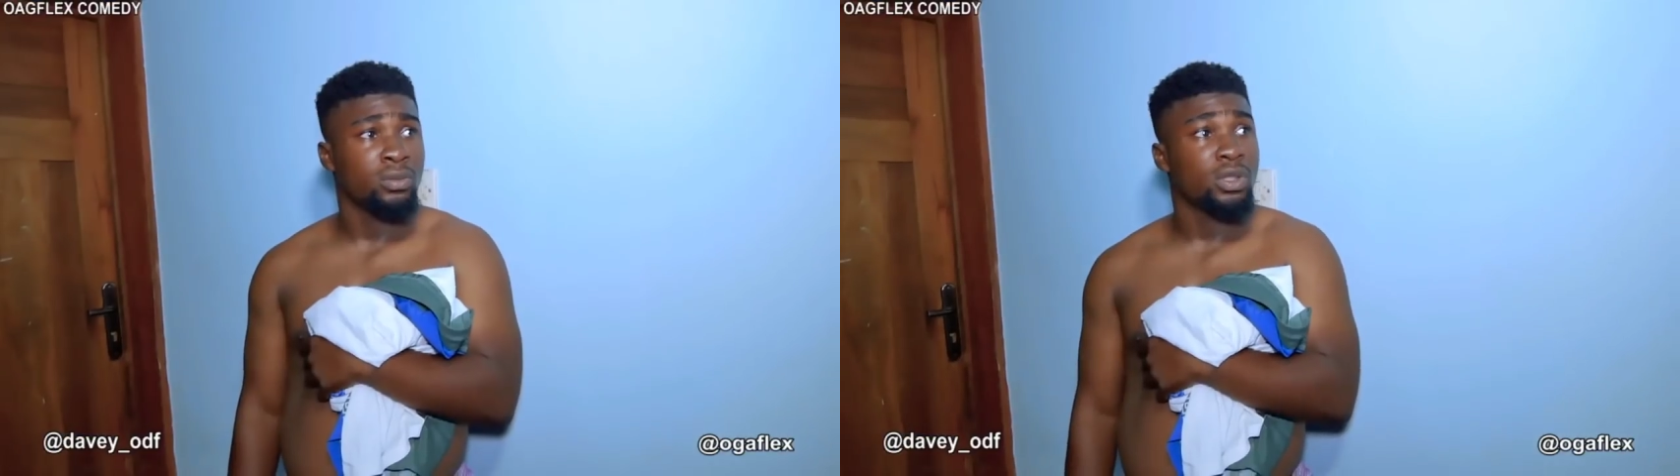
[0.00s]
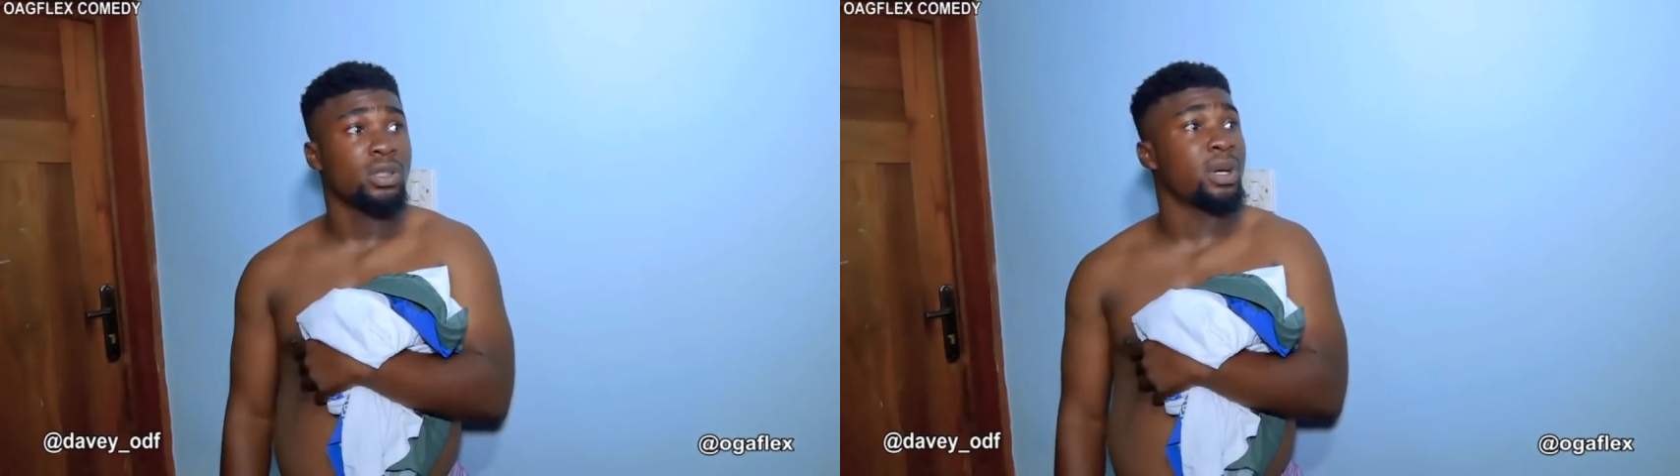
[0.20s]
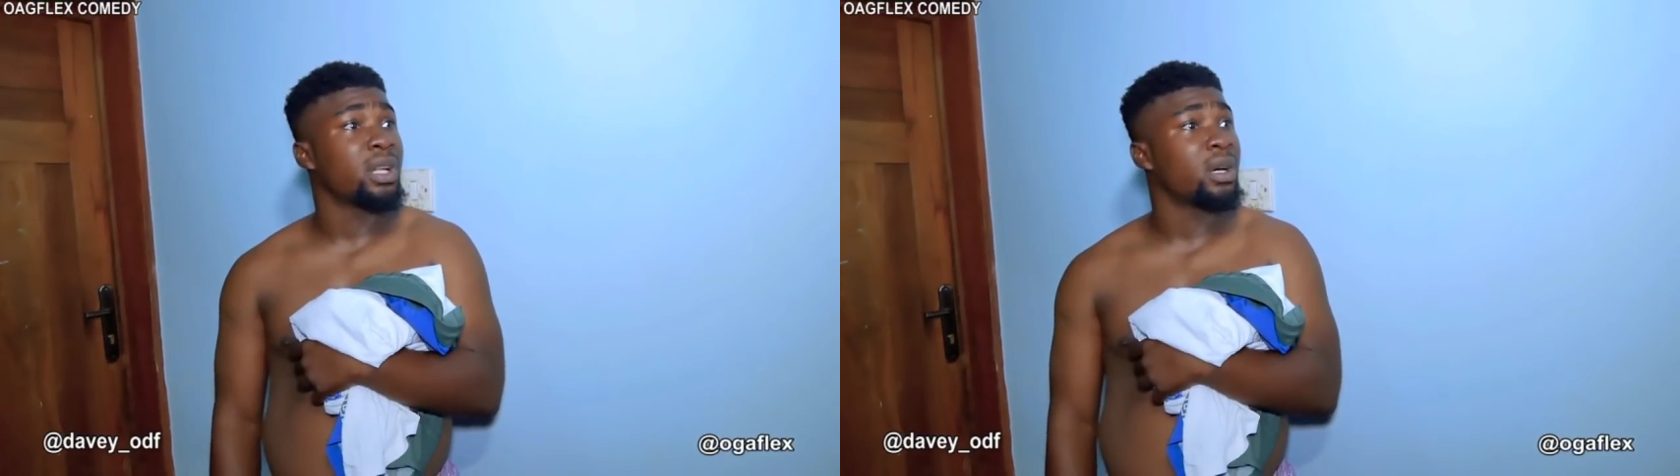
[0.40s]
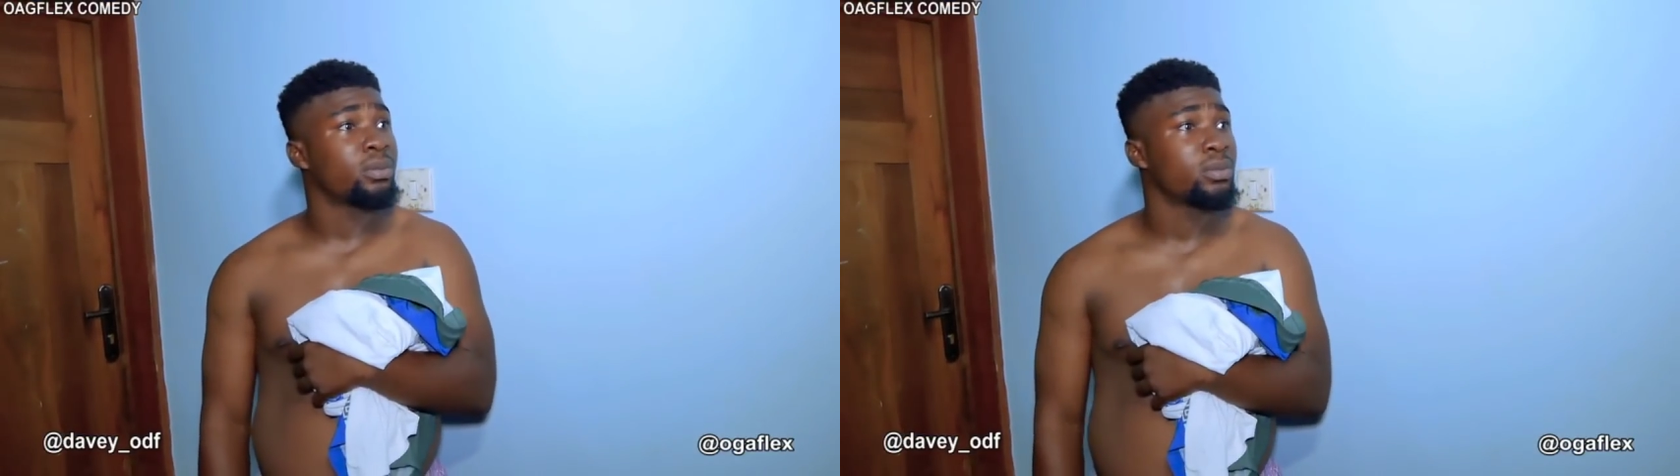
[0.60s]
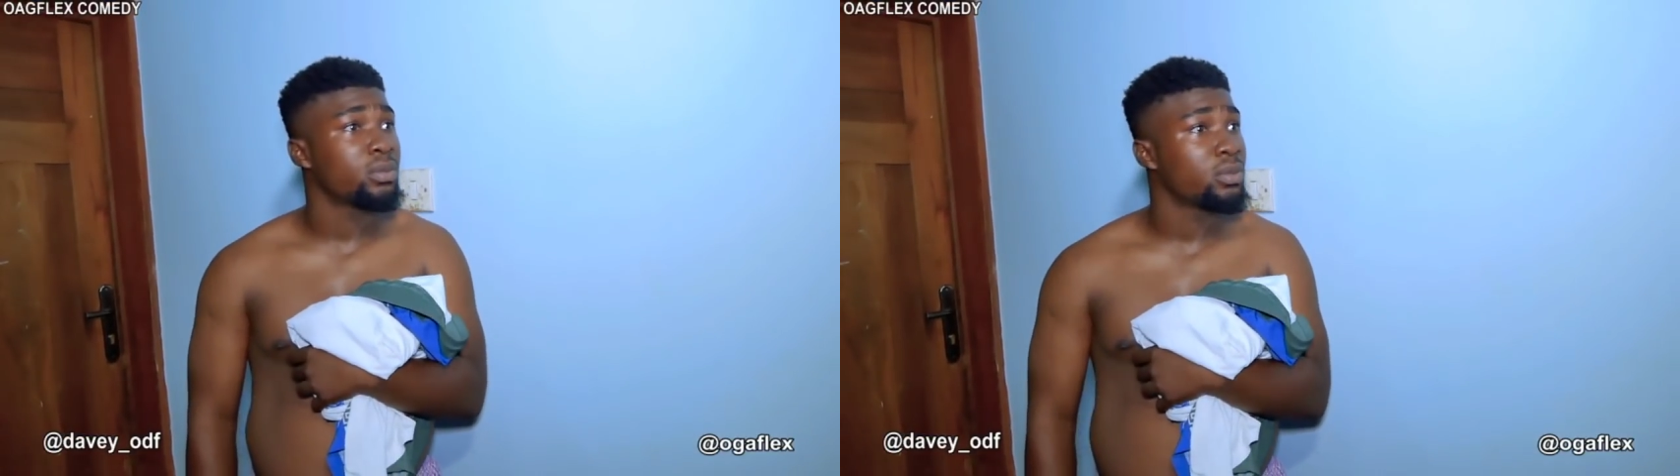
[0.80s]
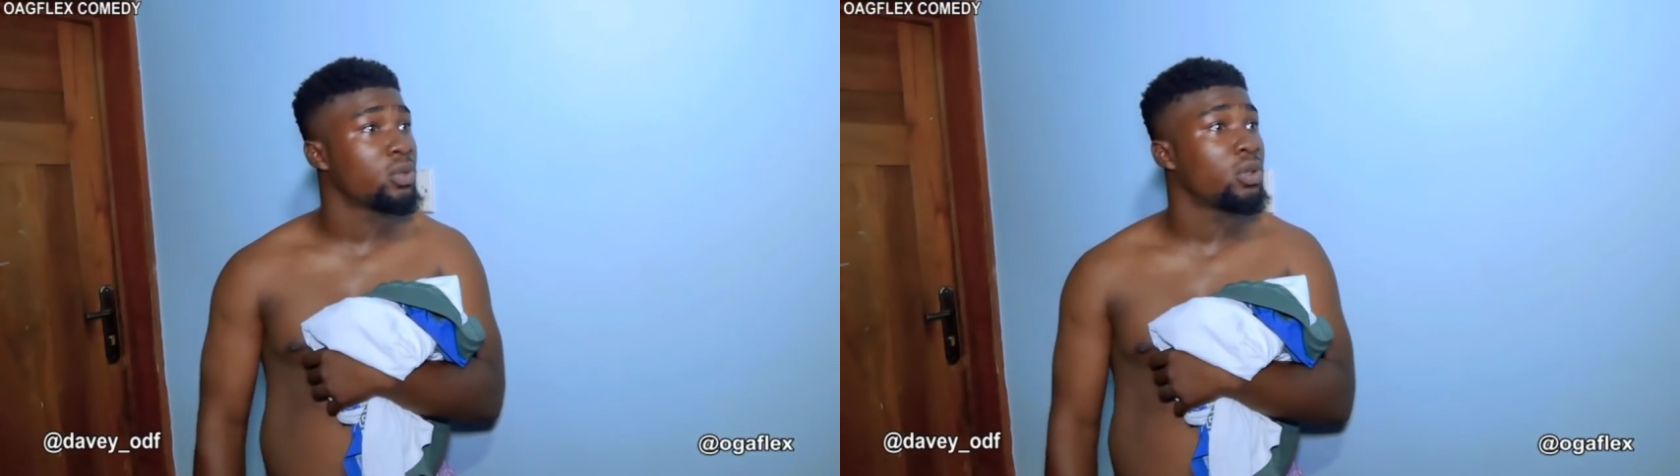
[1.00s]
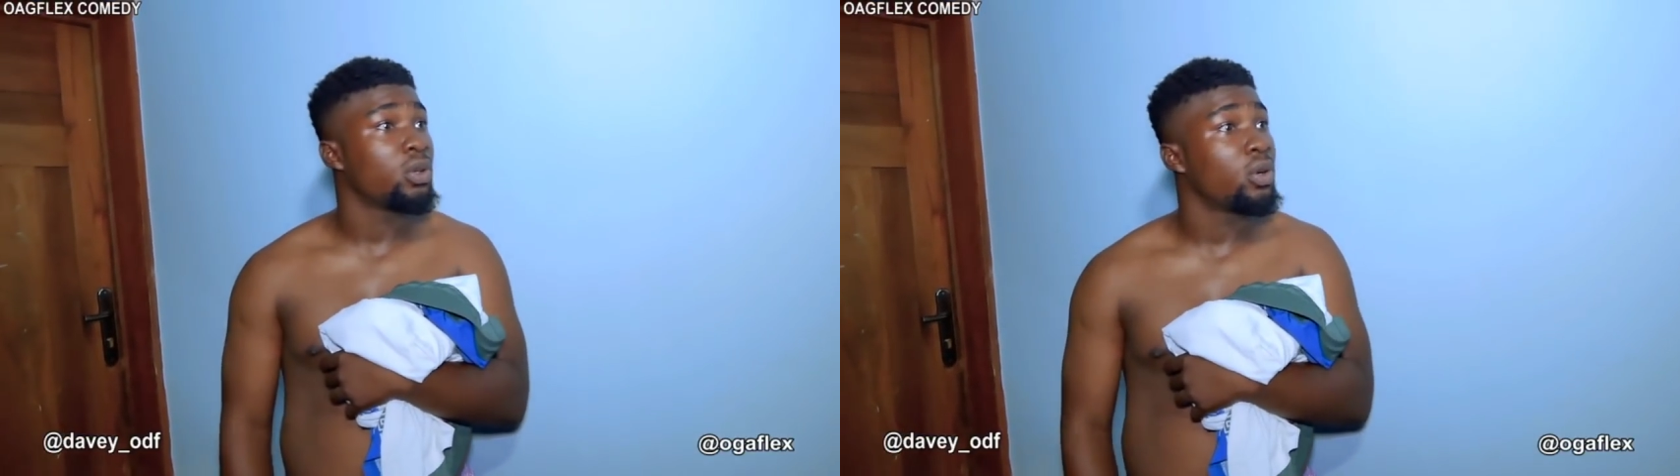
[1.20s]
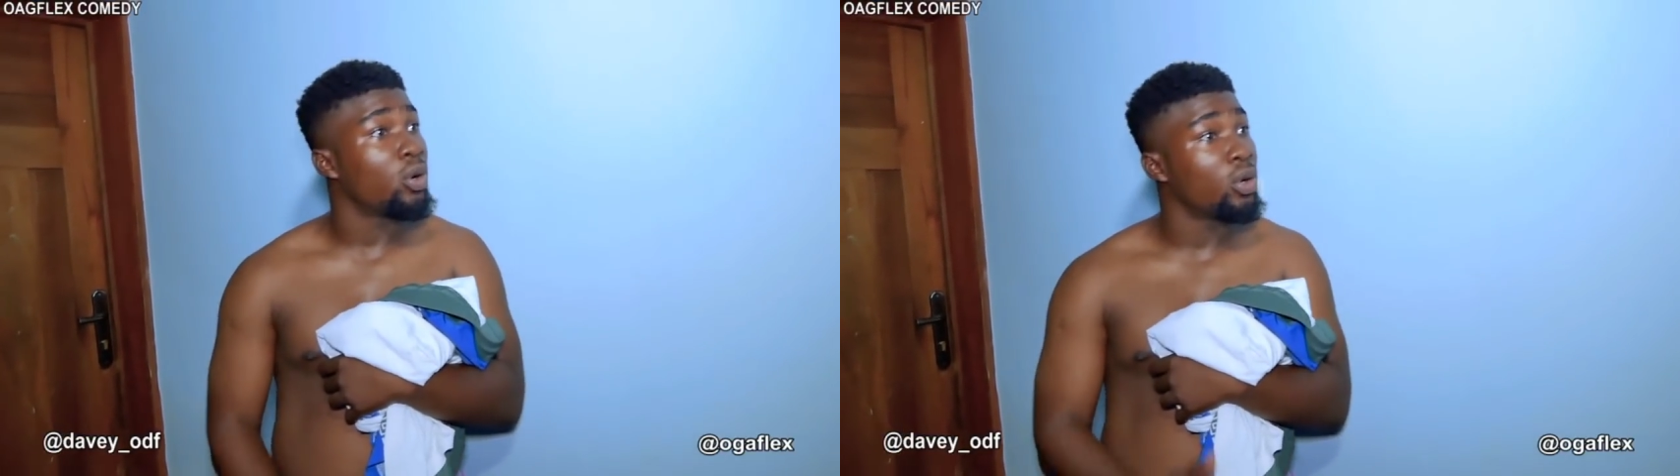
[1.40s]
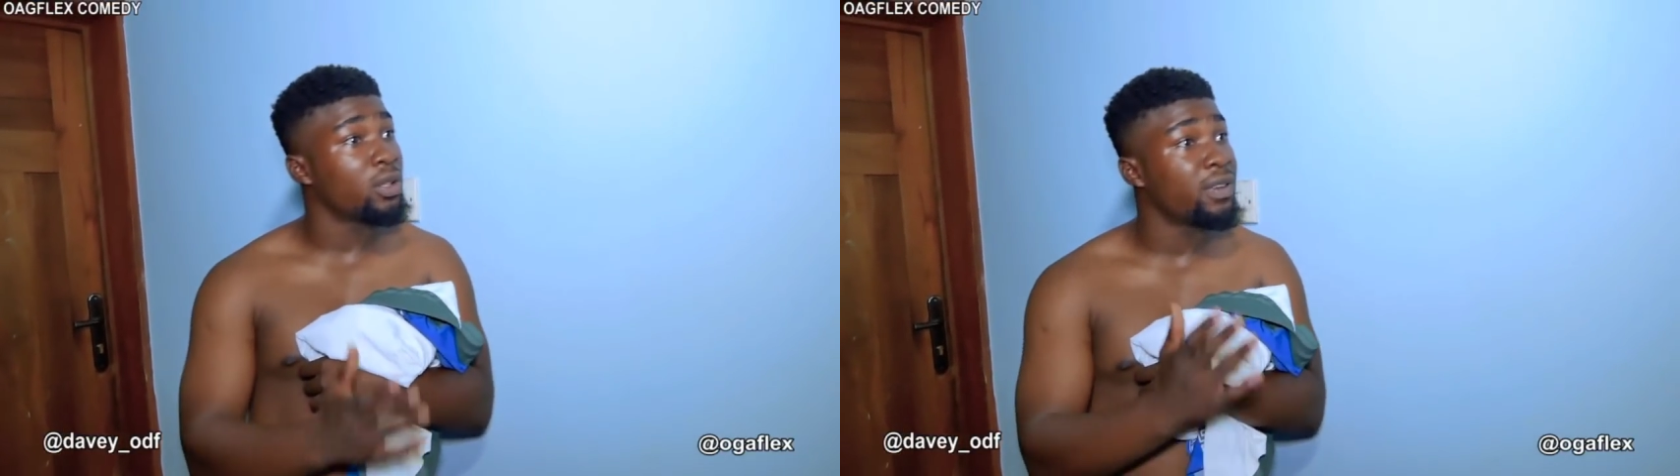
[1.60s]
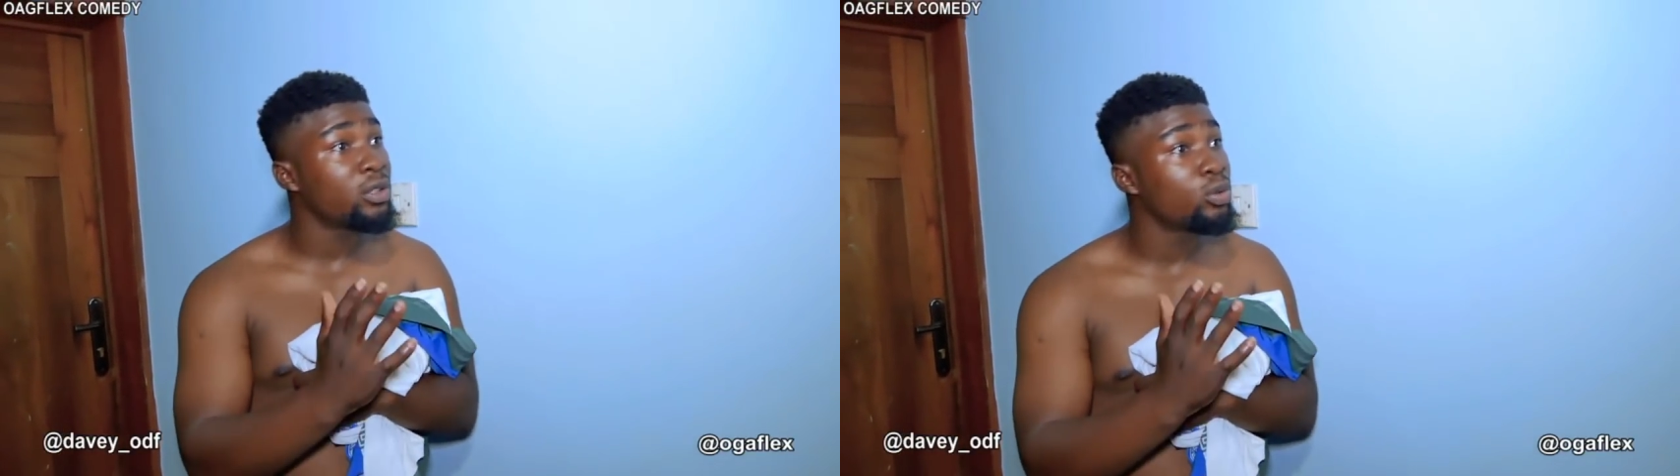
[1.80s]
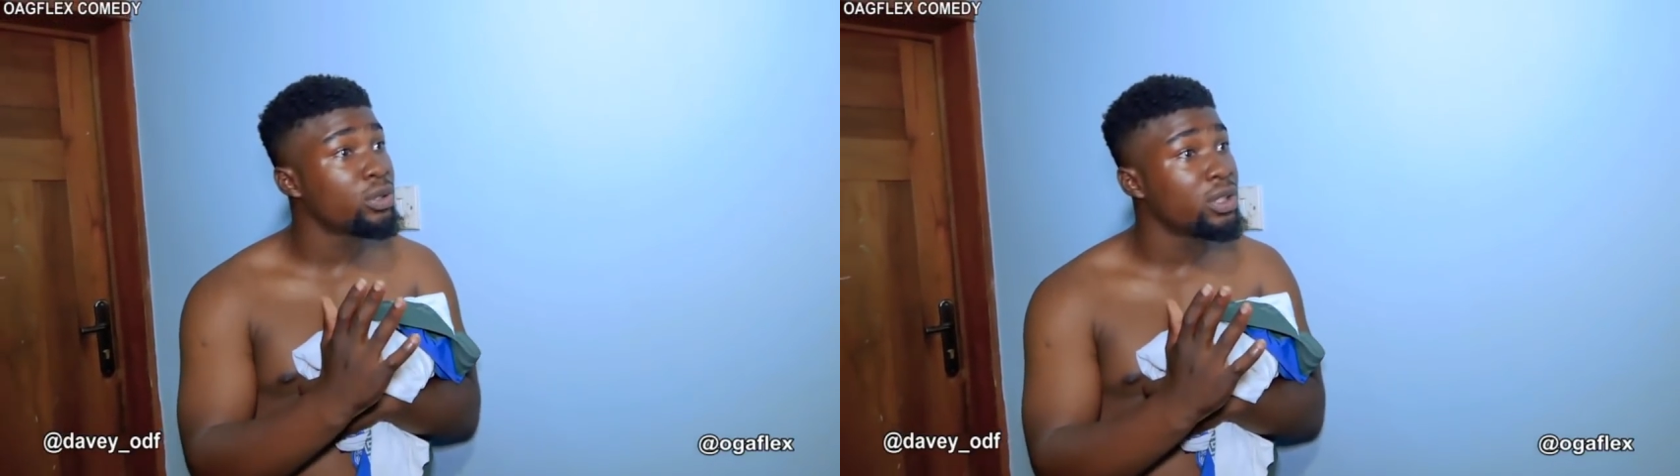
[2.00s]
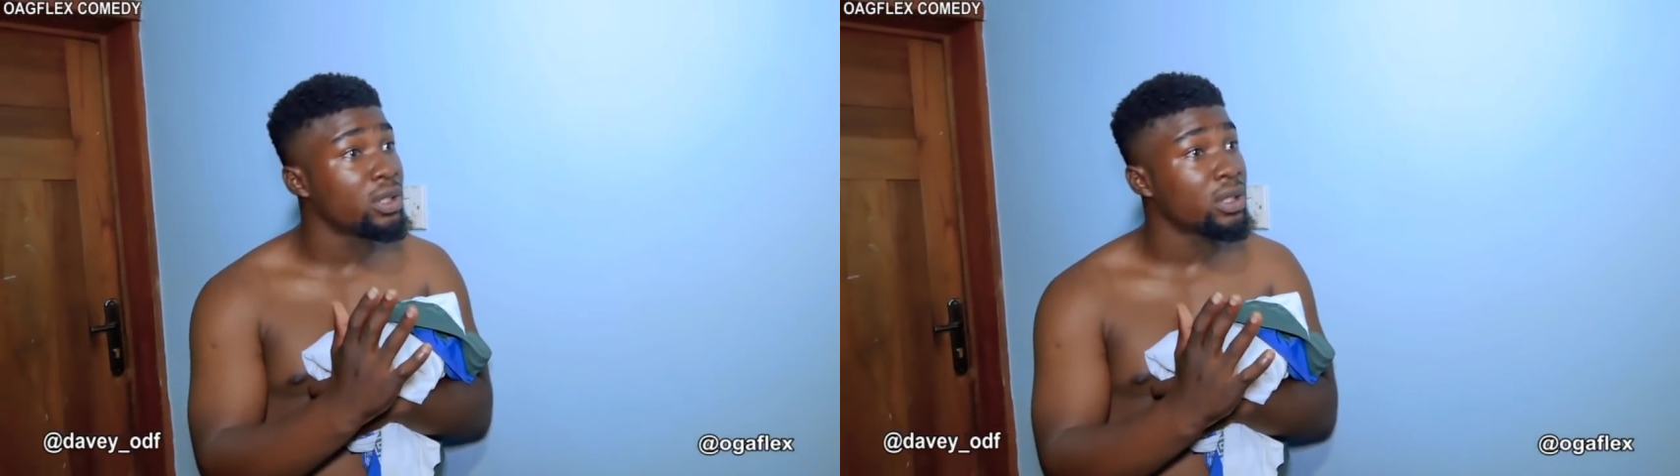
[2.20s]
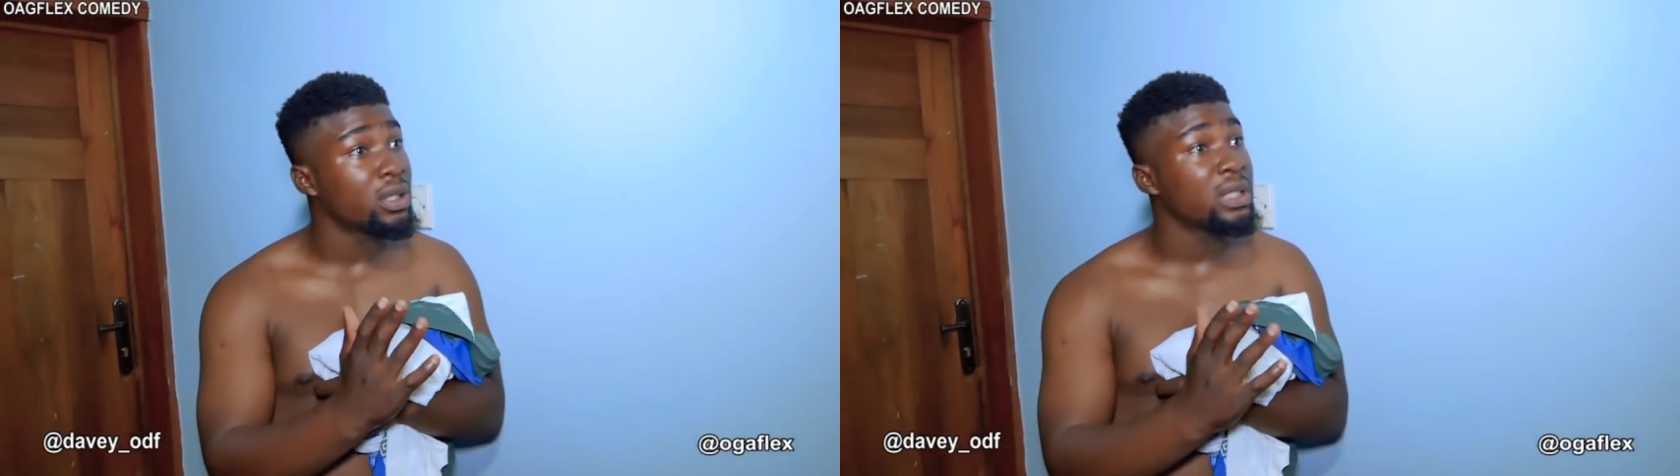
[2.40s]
See, madam, on a very good day,